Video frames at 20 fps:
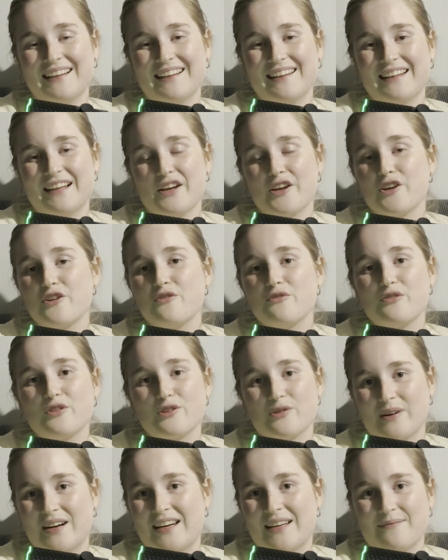Thank you for
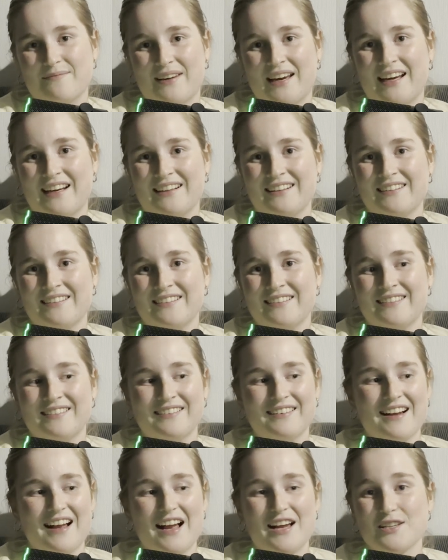joining me
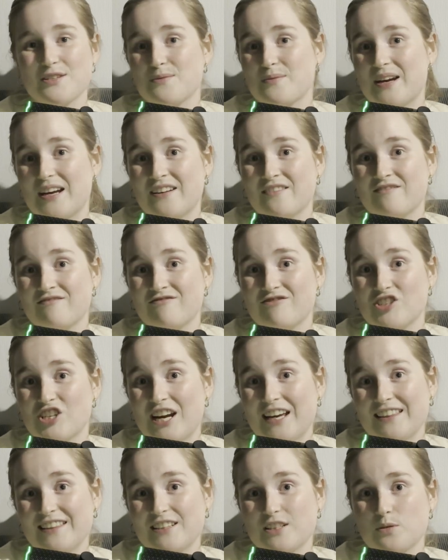as we
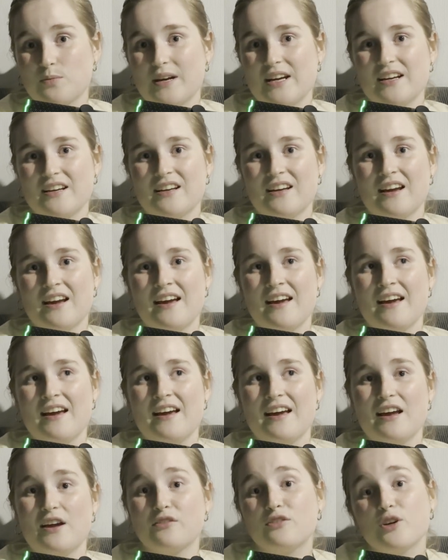chat this week.
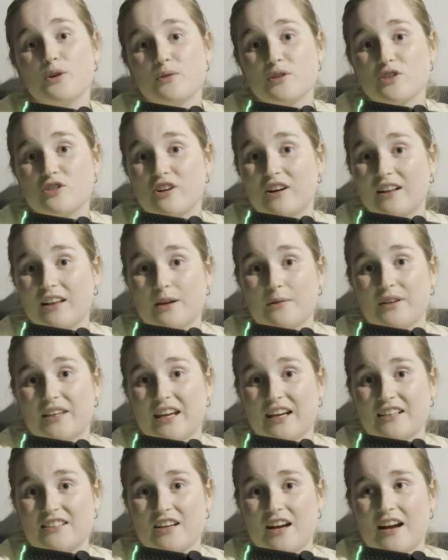If you are struggling with
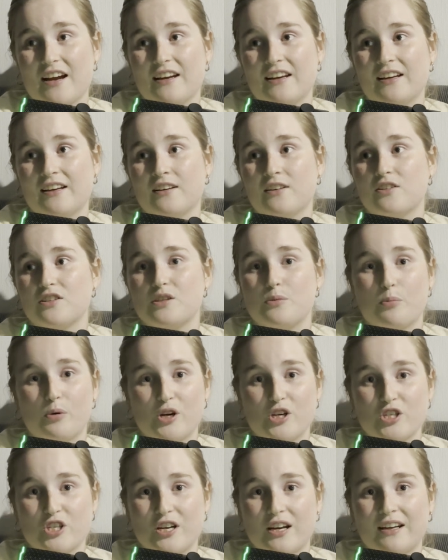anxiety,
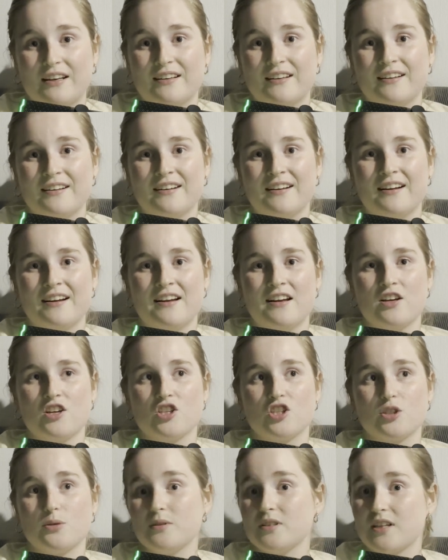depression,
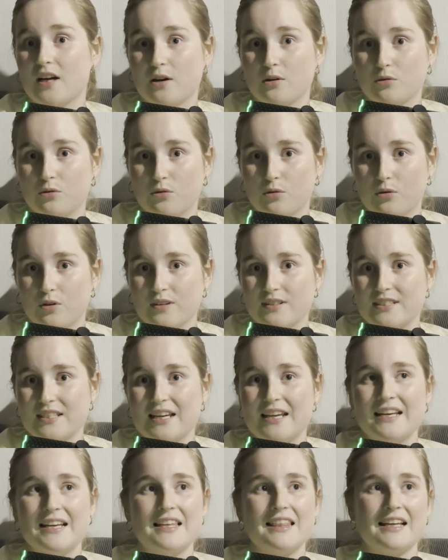suicidal thoughts,
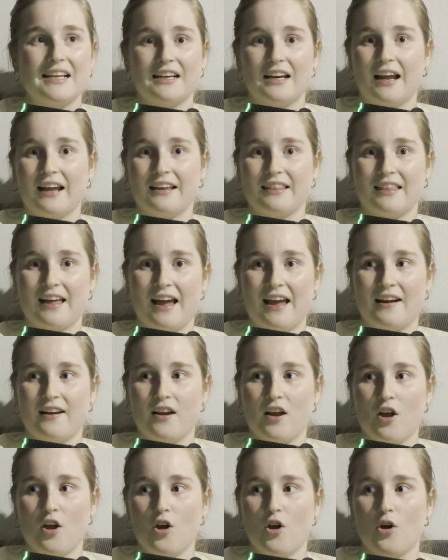anything like that,
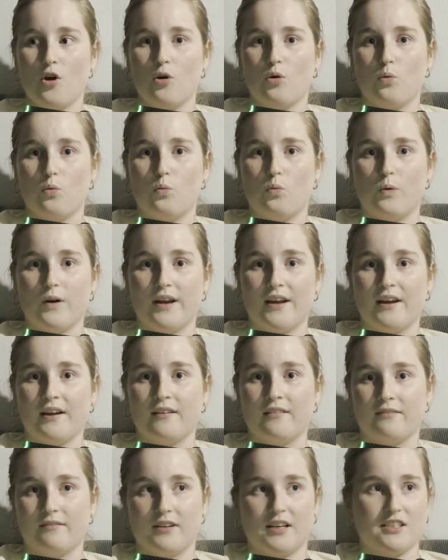
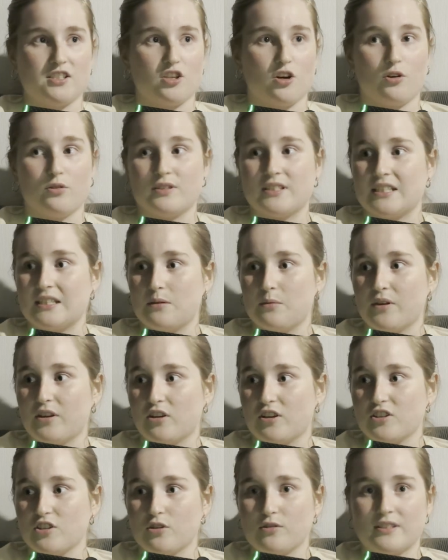whether it's OCD,
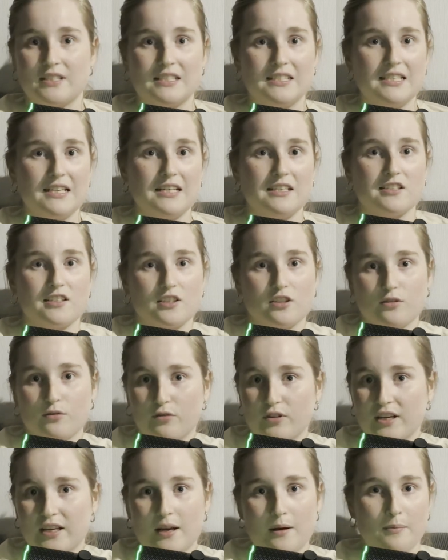
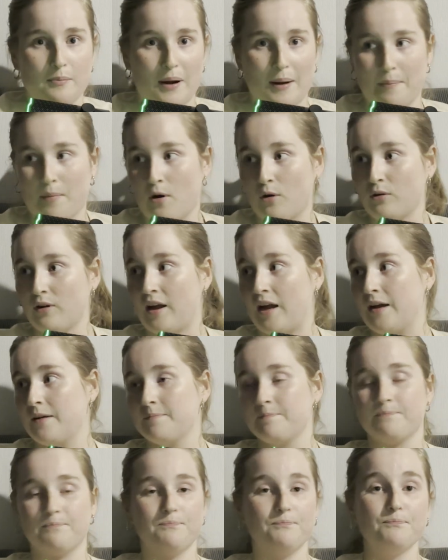schizophrenia, bipolar,
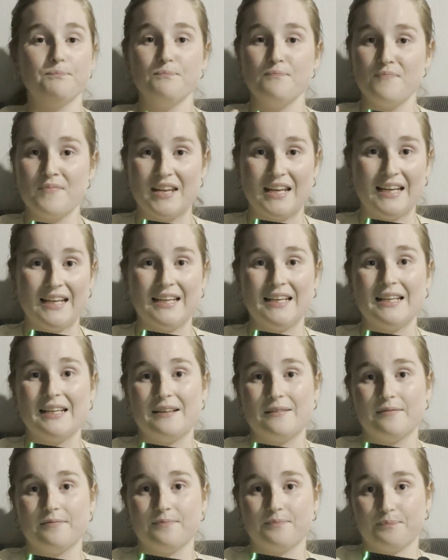
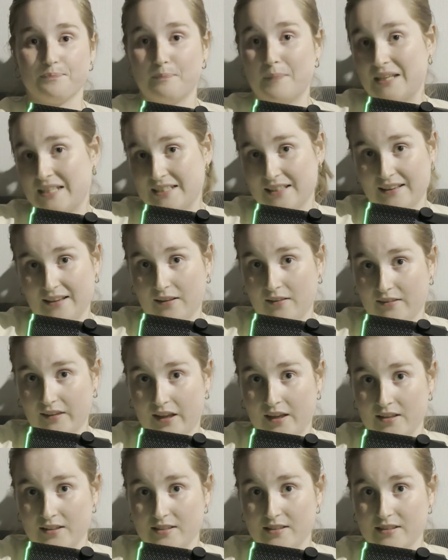any mental
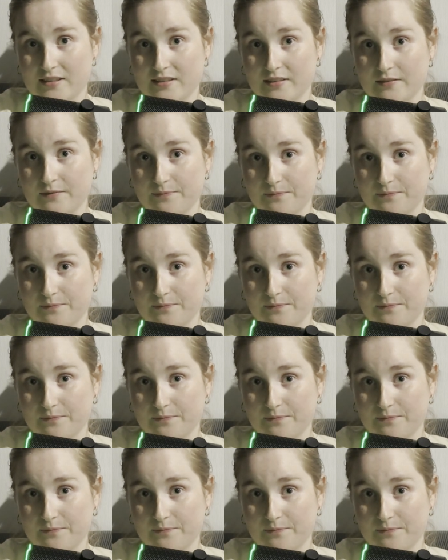illness,